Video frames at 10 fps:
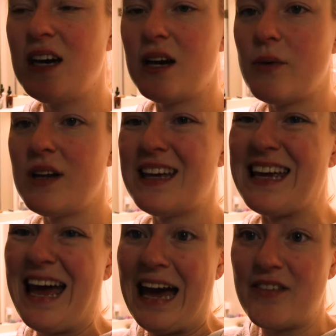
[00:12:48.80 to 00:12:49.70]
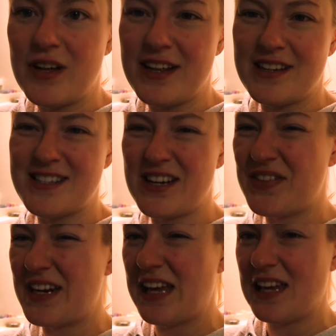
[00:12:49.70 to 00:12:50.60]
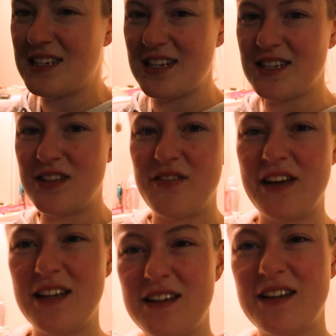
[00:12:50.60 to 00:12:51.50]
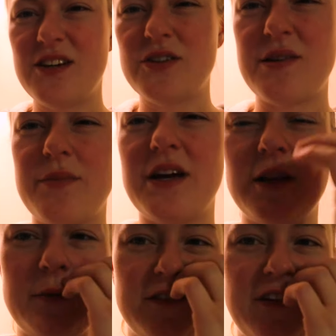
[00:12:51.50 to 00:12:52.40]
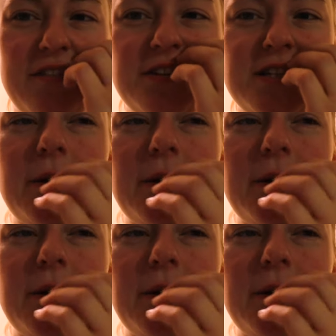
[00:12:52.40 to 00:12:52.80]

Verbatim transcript: I don't want to like have a lot of stuff that I can't take to the van, you know, because I'm probably gonna be in the van for the